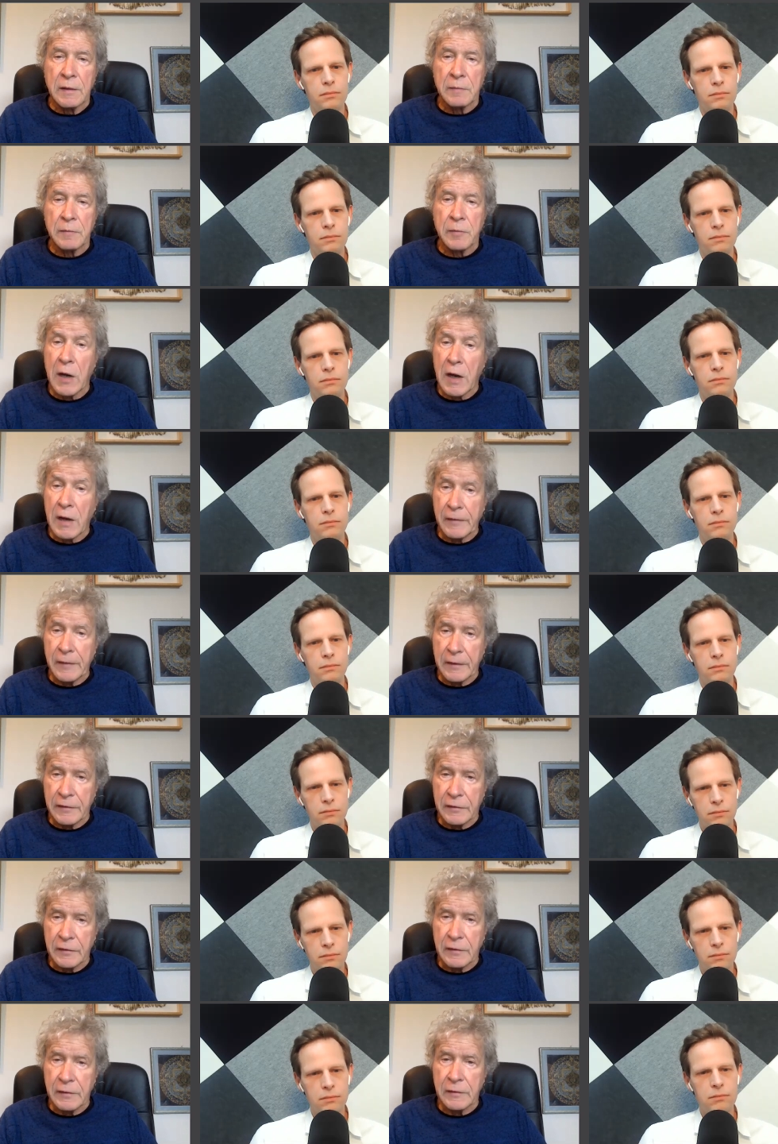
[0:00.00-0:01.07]

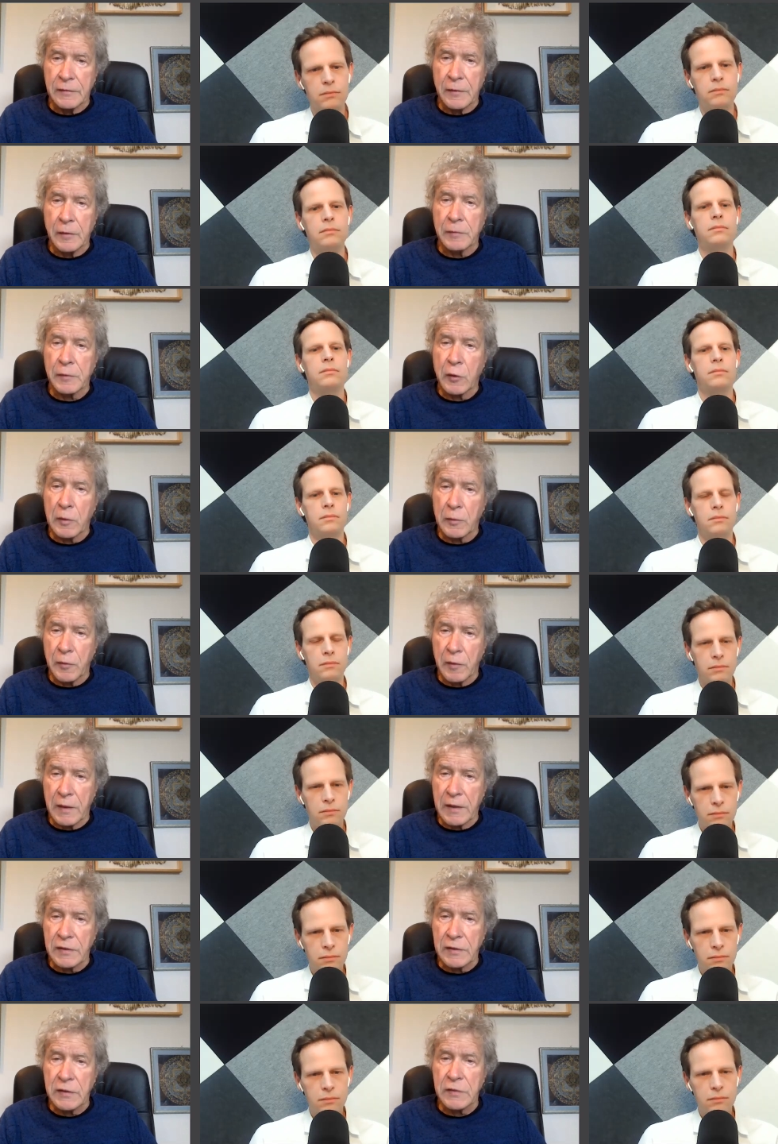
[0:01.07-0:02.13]
Speaker 1: profits for
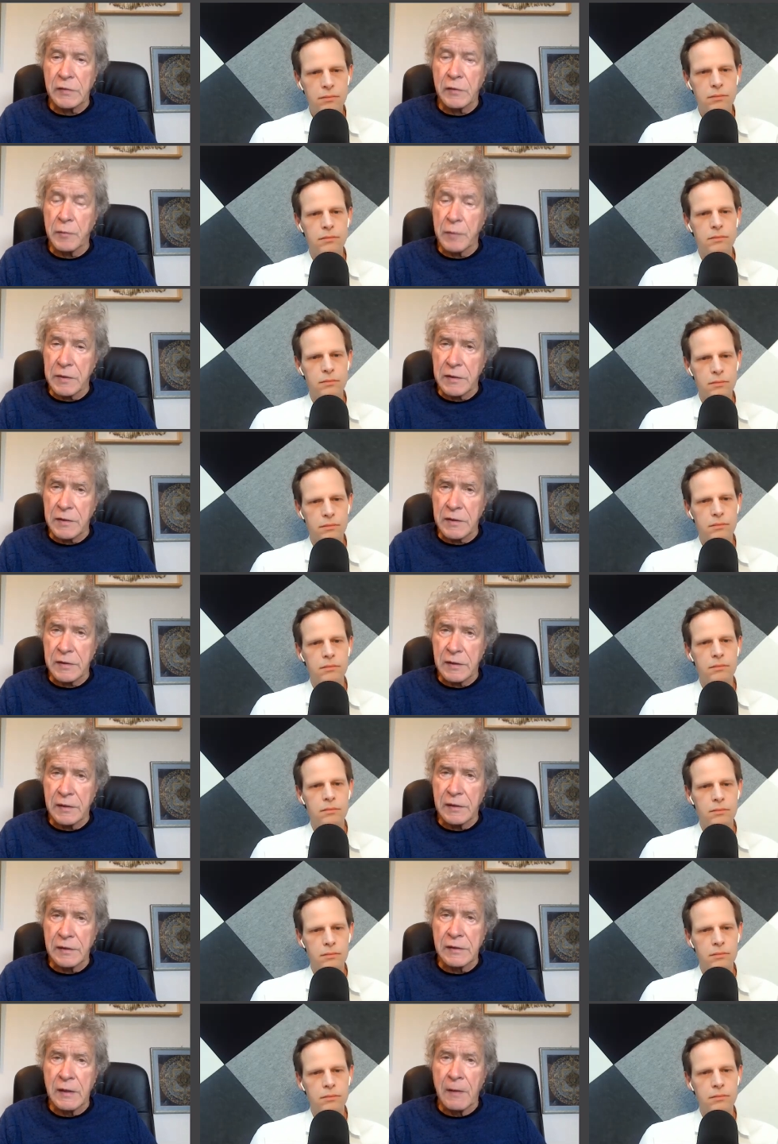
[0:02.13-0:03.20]
corporations for
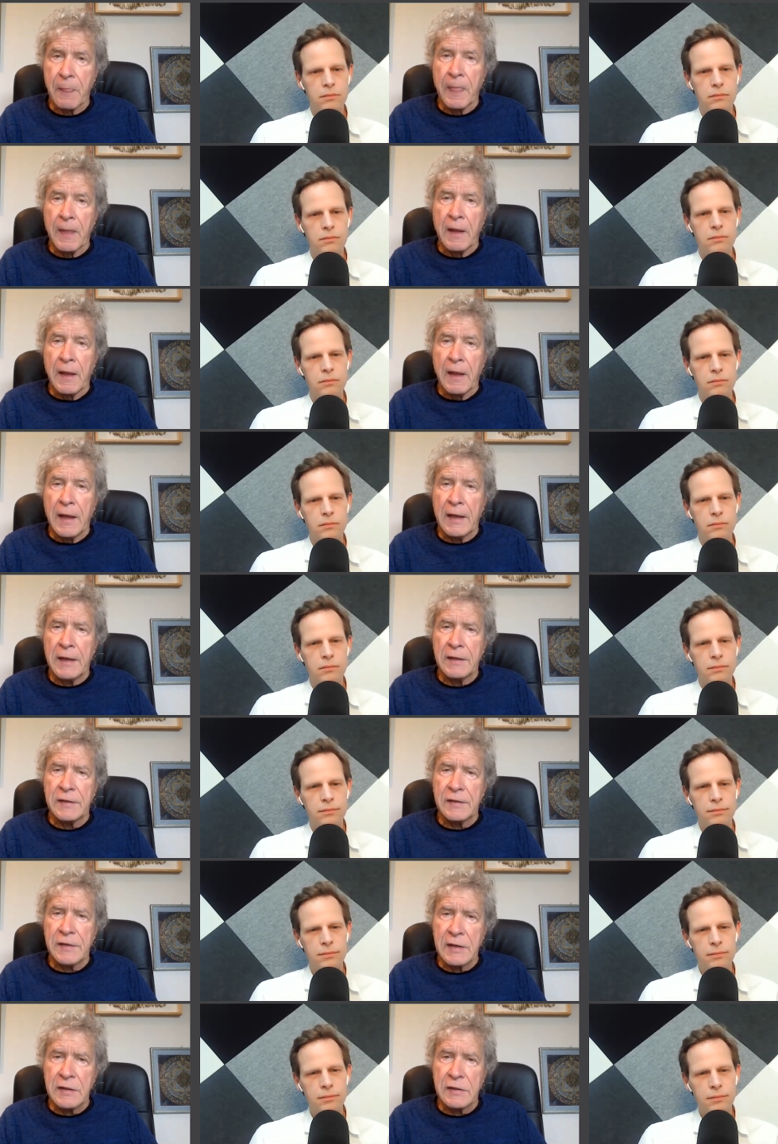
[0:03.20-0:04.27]
businesses and
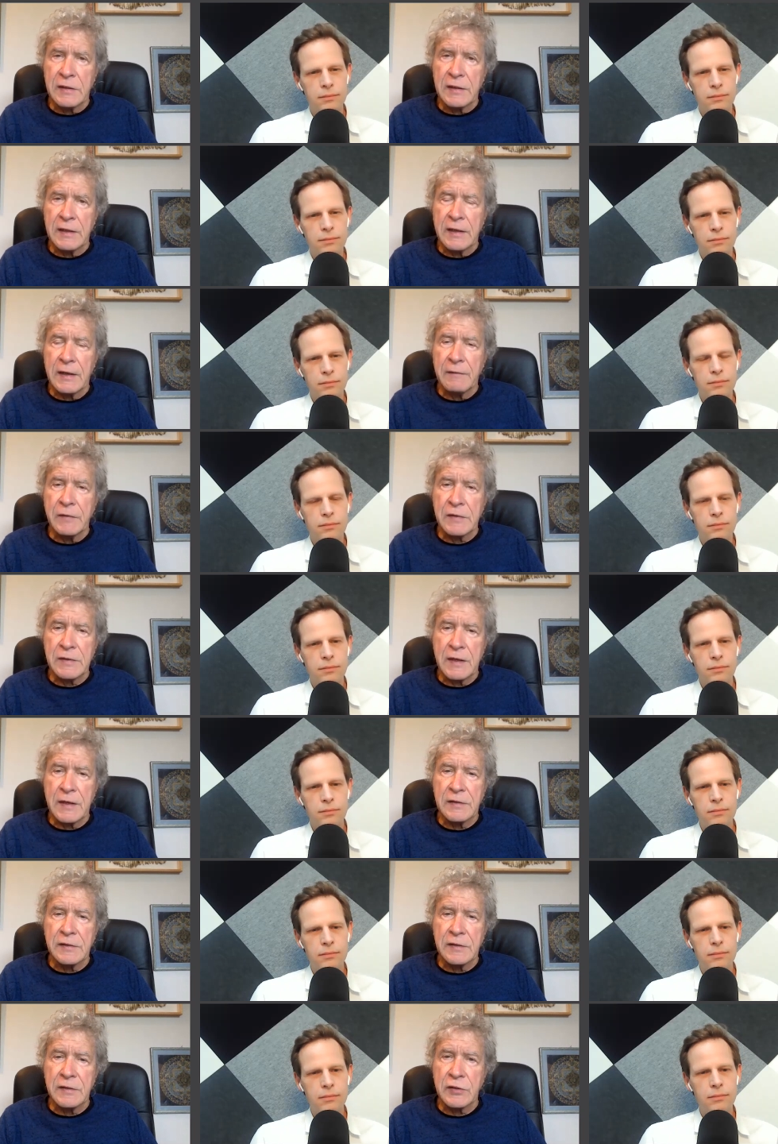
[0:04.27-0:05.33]
essentially it
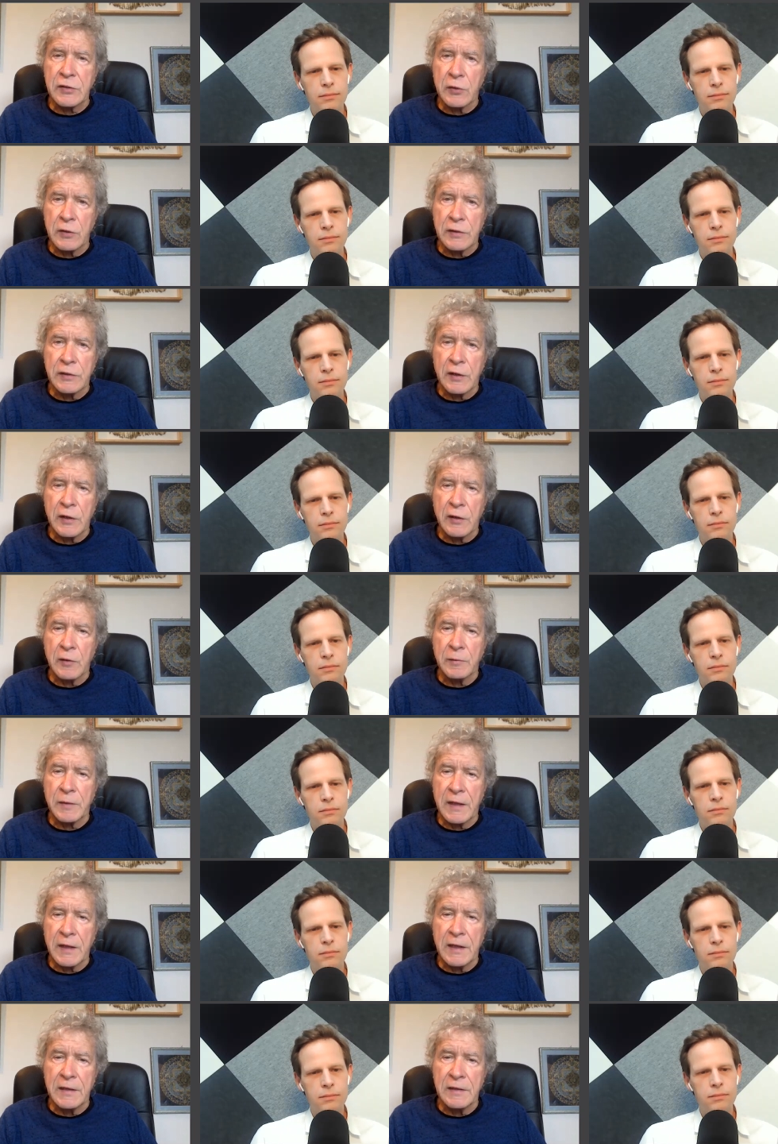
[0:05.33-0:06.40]
emphasizes short-term
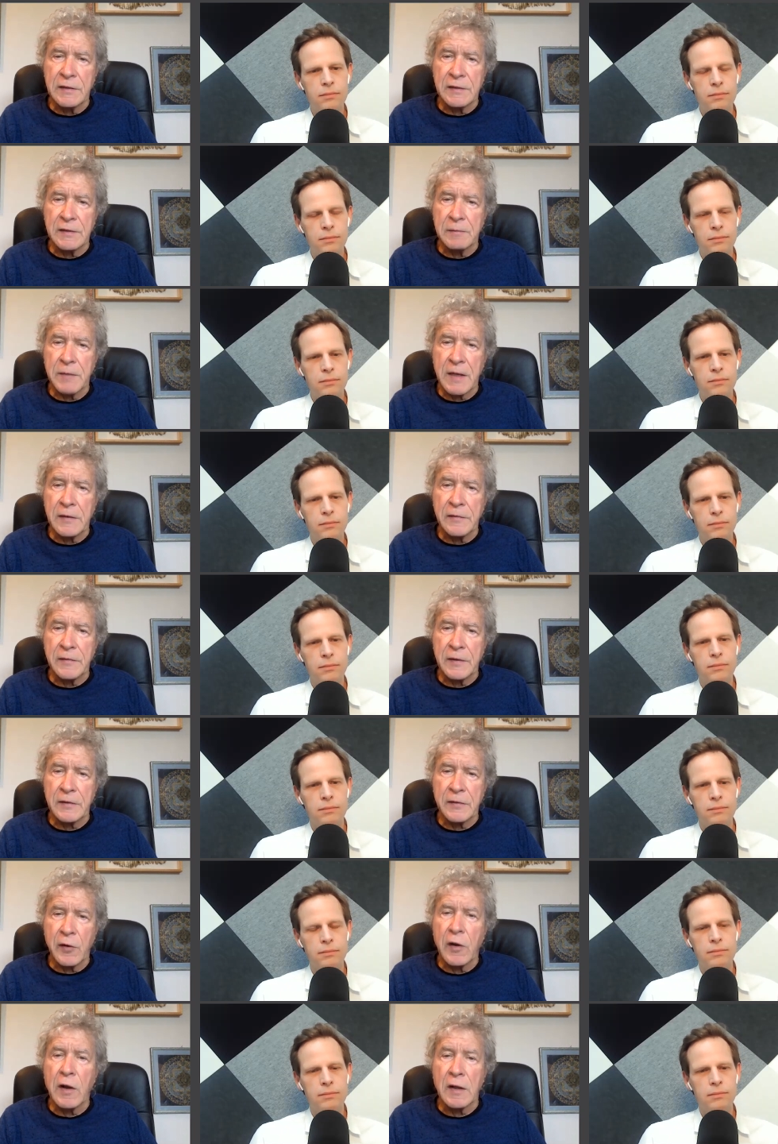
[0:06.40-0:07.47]
gains and benefits
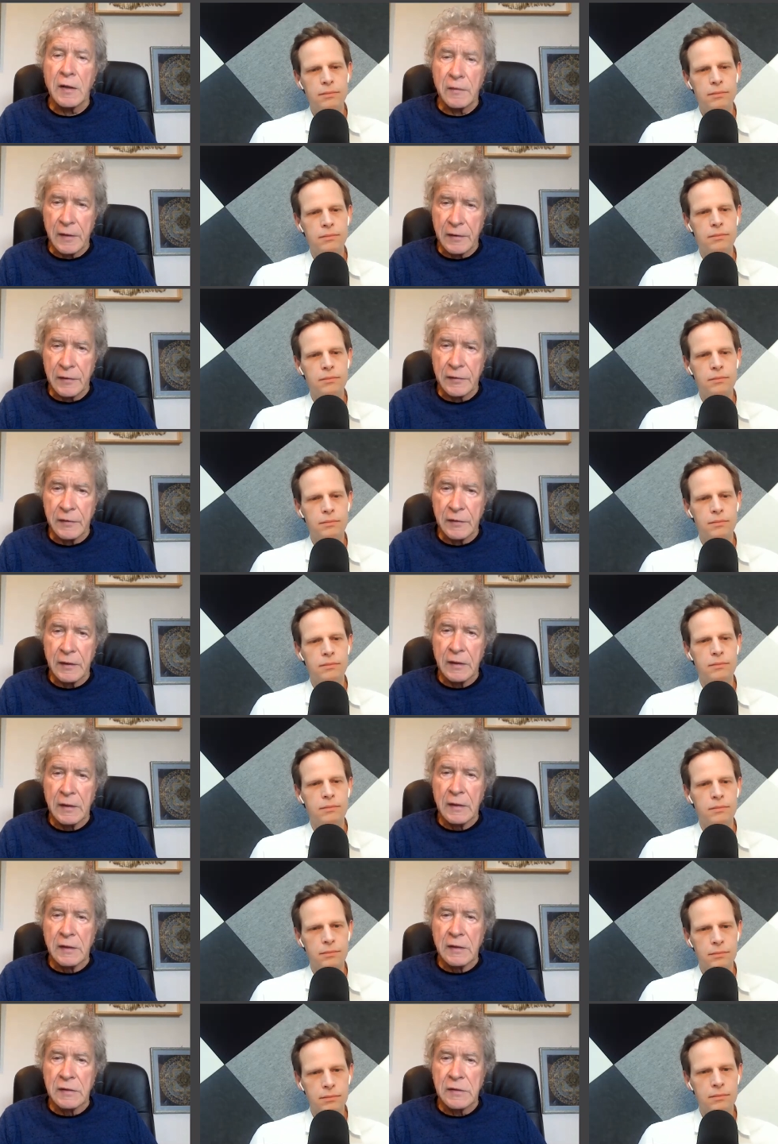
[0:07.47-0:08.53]
for all of us
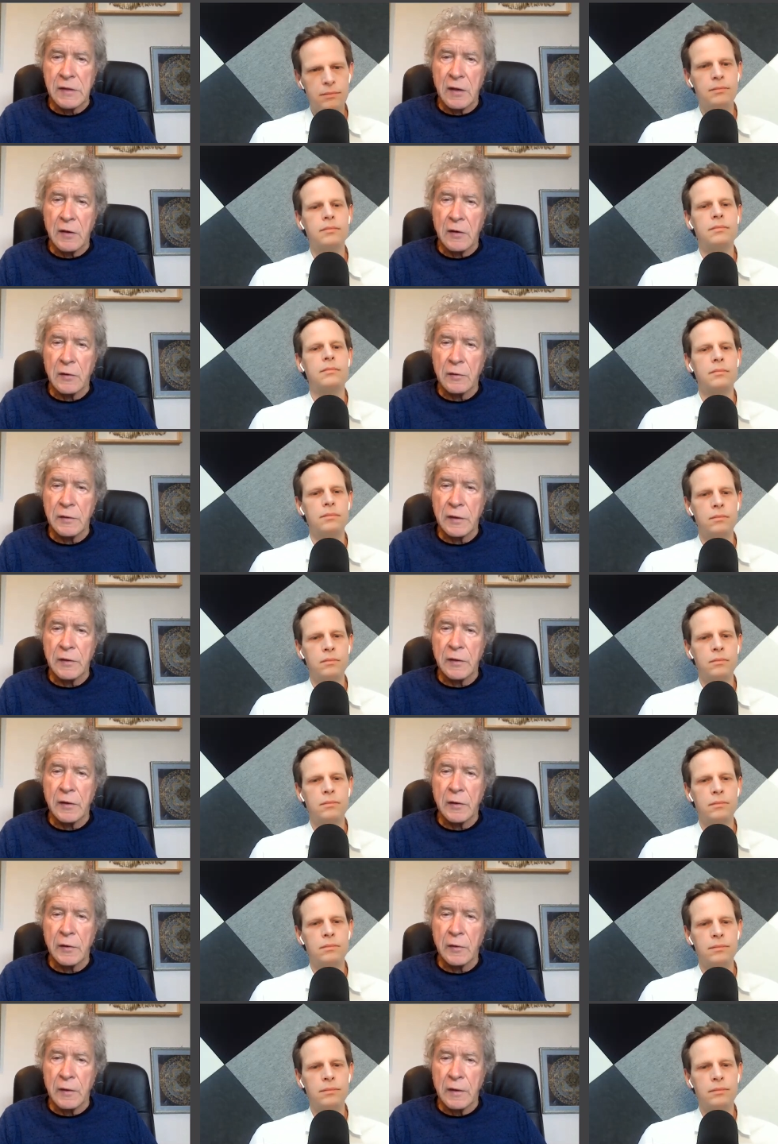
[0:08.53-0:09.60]
so you
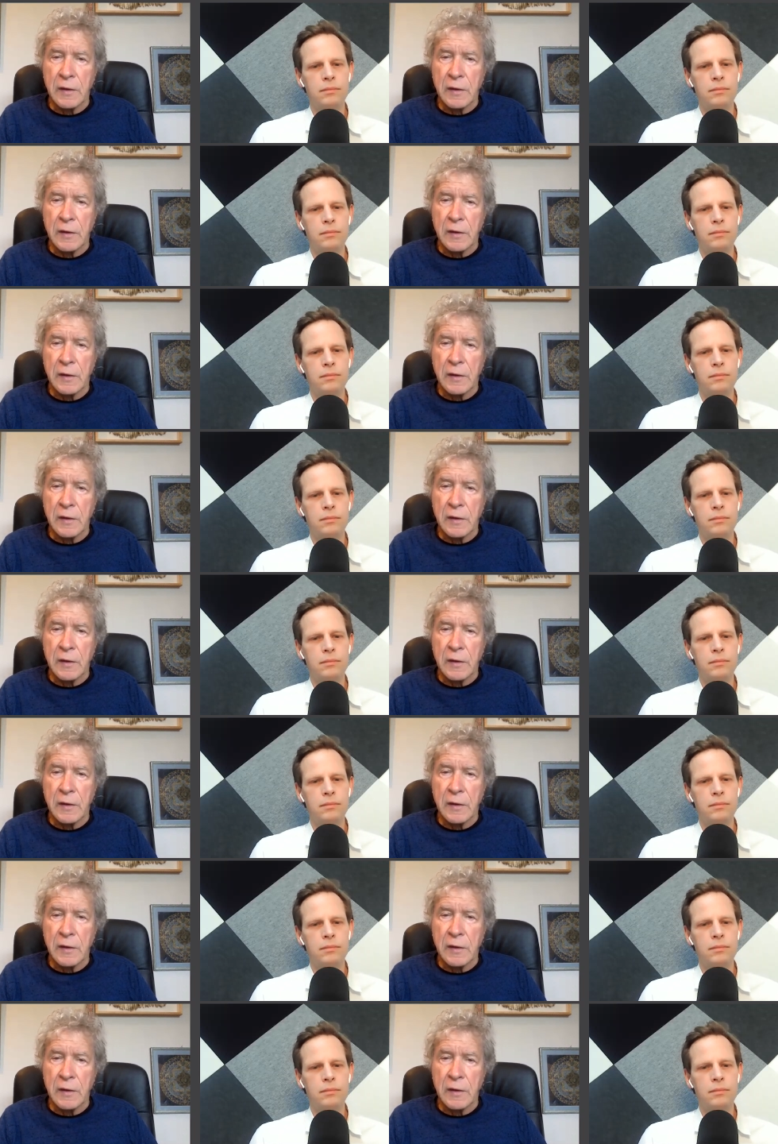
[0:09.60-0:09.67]
know